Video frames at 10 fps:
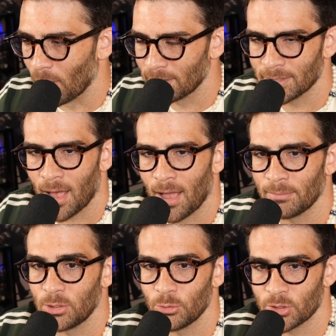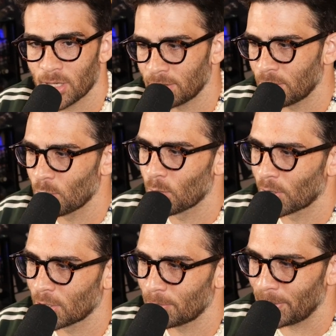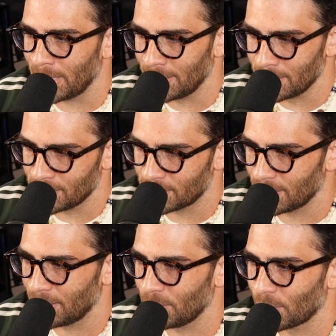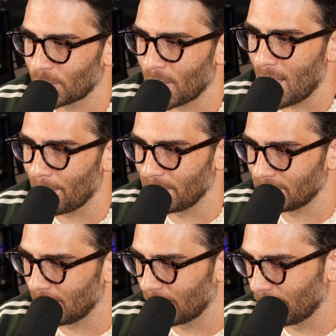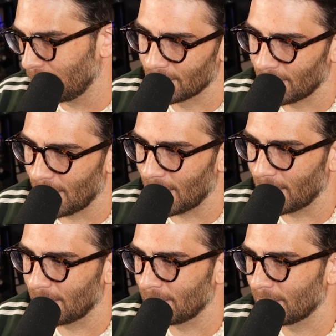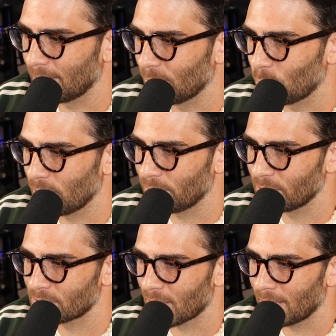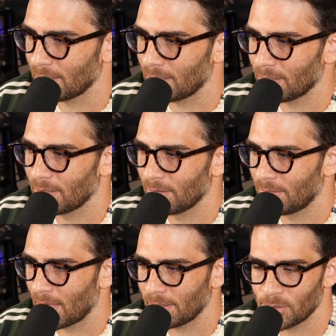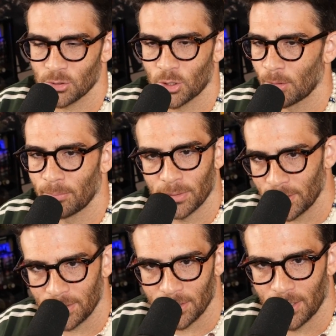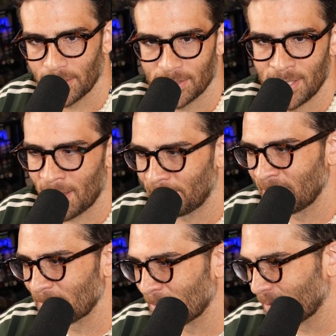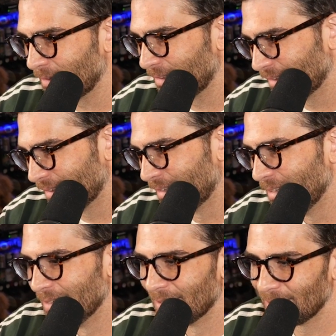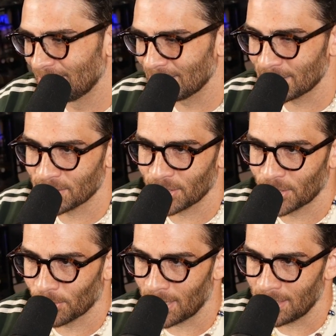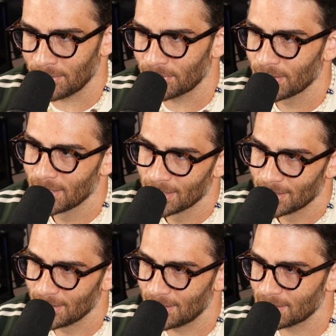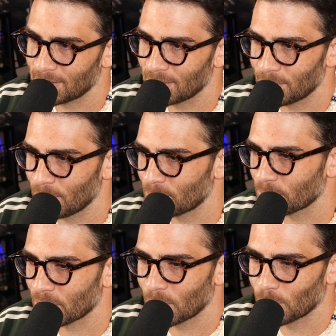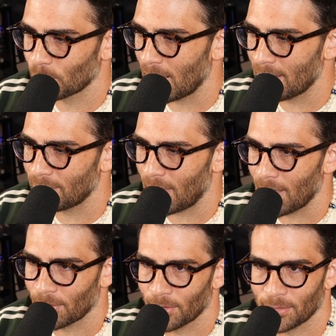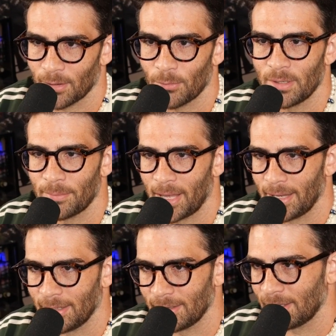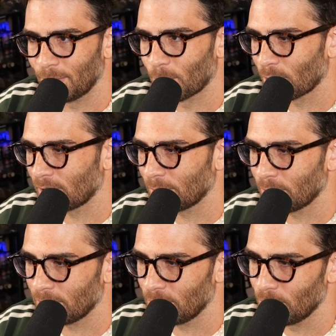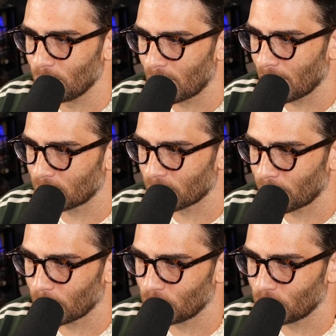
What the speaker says: time you said the word penis in your commentary, and we've decided that is completely unacceptable. This is a grave This was a grave error that we made in working with you, controversial